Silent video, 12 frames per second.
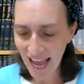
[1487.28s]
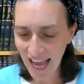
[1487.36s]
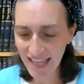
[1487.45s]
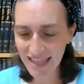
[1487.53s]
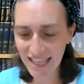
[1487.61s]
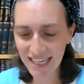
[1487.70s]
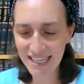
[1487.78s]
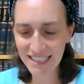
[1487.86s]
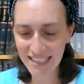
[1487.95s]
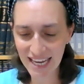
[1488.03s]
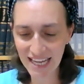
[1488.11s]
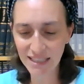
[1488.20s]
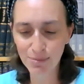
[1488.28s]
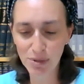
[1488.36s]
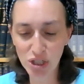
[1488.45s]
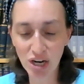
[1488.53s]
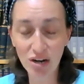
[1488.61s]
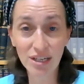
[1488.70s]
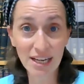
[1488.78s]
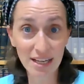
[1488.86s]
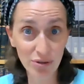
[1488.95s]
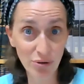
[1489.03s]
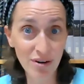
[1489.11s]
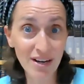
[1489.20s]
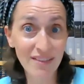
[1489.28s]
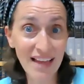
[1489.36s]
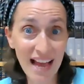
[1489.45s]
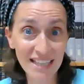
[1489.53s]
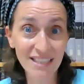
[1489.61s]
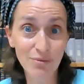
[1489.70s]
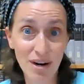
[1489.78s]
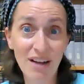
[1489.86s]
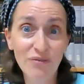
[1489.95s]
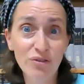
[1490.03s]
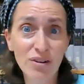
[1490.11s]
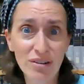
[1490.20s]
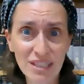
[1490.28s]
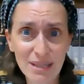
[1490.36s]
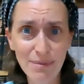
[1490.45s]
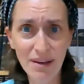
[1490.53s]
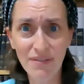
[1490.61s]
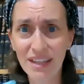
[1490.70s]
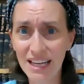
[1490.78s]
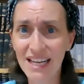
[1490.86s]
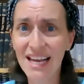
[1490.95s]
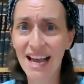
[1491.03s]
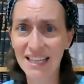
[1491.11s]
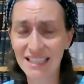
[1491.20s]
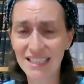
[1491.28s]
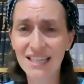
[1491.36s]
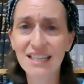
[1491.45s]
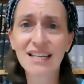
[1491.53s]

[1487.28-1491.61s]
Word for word: And then he stands b'shar nikanor, and that's where after he goes to the mikveh, then he gets